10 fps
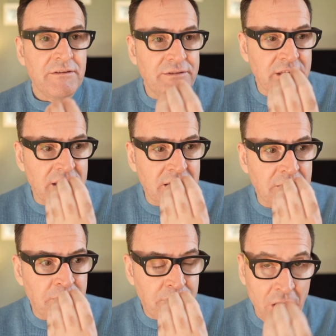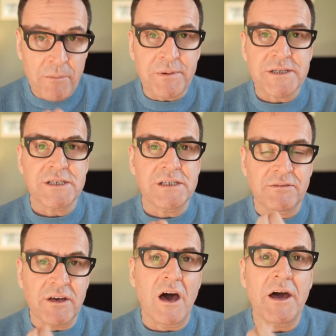the purposes
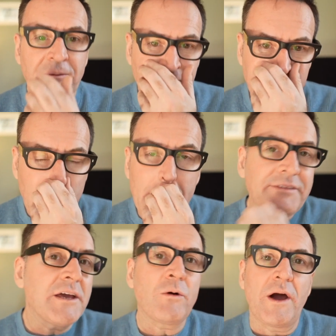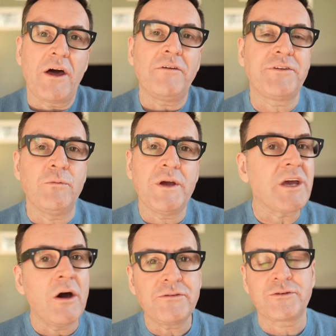of God. And I think quite often we
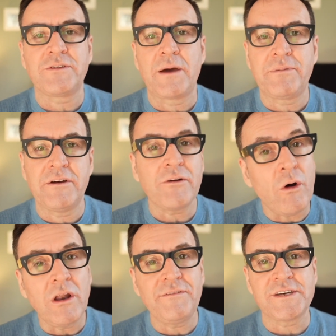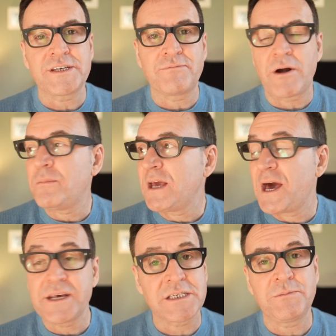go through that period. All of us have probably
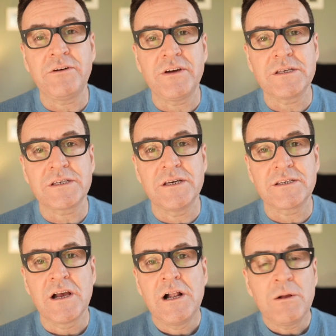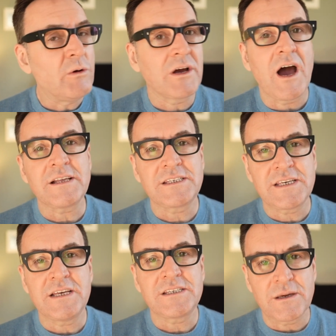had experiences where God
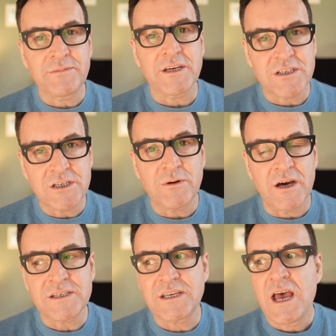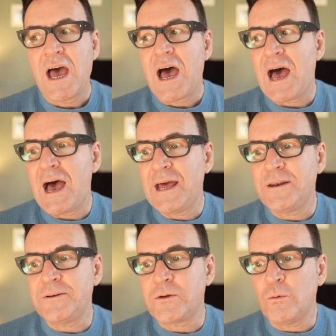said something to us
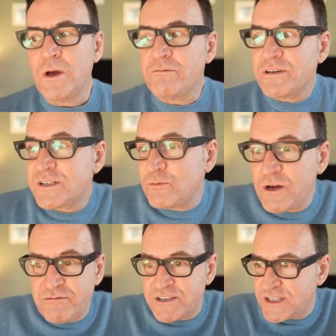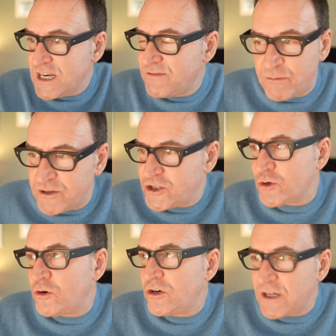and we receive it with
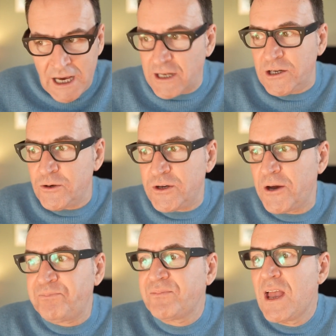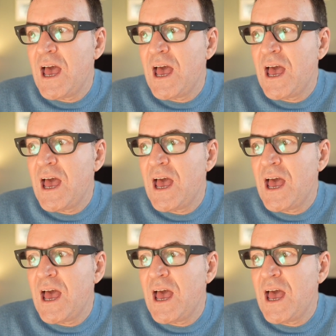joy, hallelujah.